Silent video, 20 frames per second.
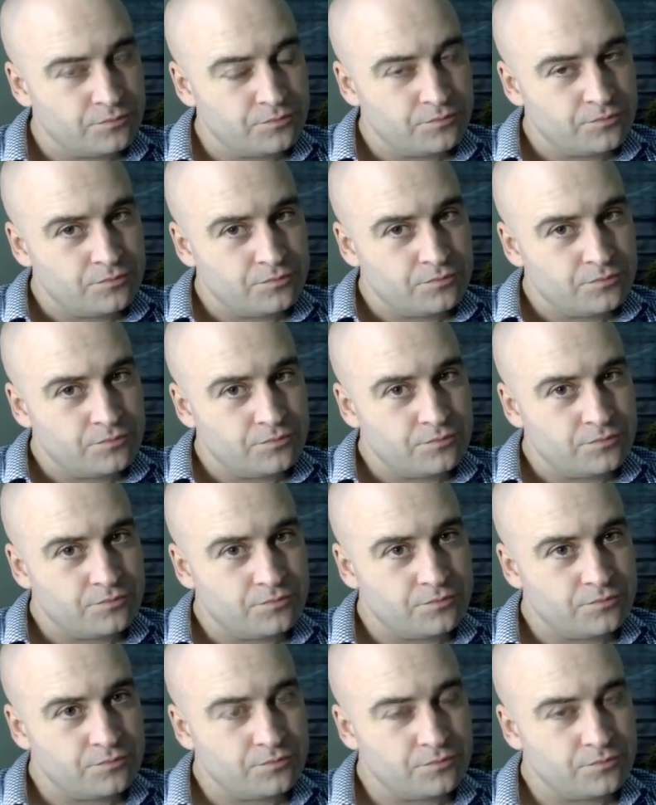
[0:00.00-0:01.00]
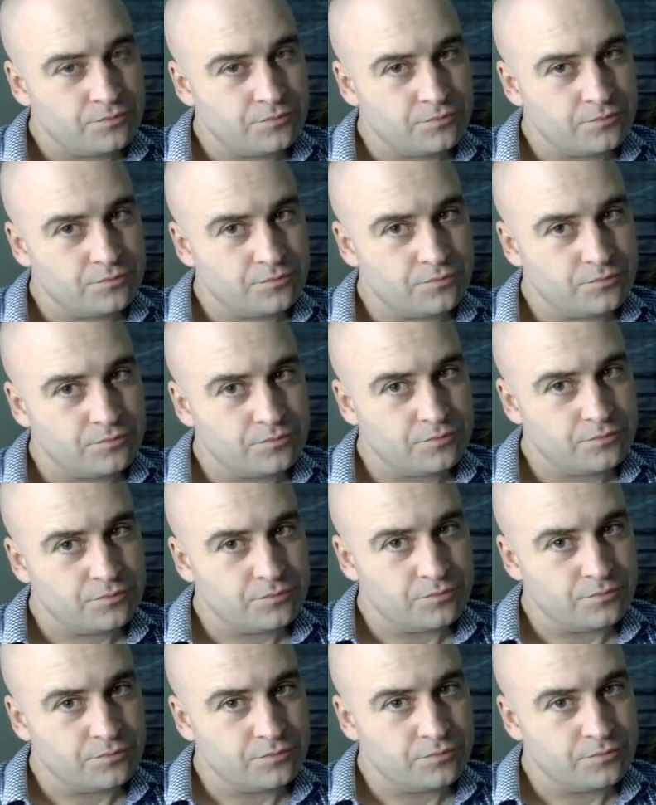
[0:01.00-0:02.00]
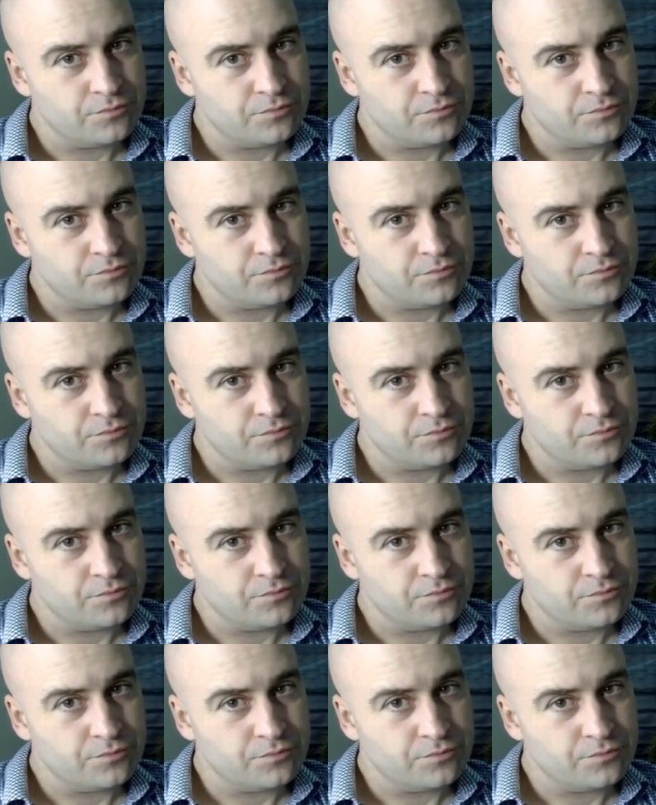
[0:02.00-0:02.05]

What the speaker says: (silent)